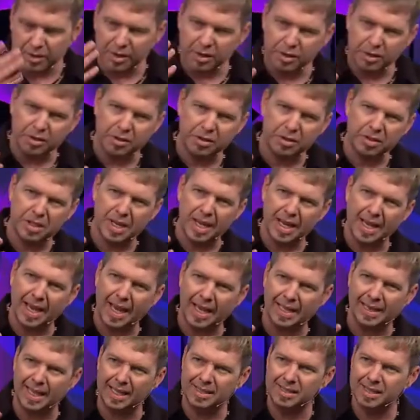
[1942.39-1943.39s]
there and you say,
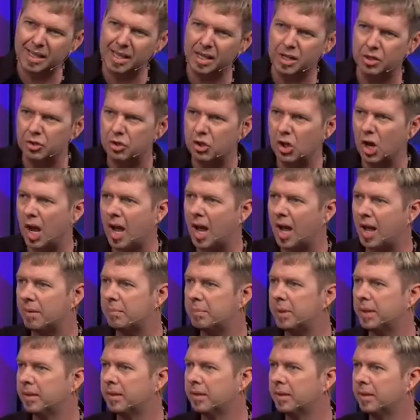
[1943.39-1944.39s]
I'd like to get a
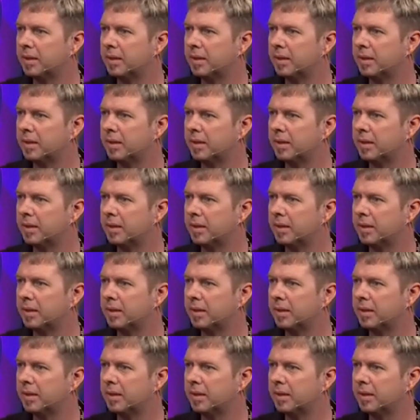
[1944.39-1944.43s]
job.